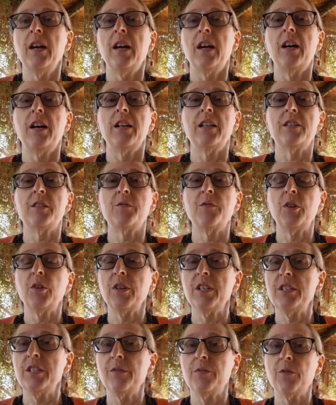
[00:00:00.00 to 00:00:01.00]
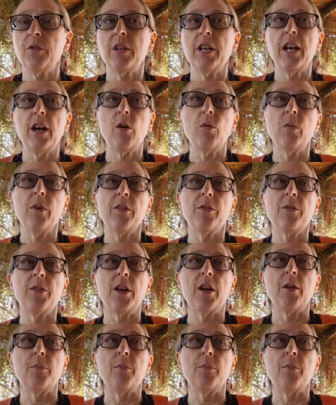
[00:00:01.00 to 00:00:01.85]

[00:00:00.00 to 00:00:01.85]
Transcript: It's very different now with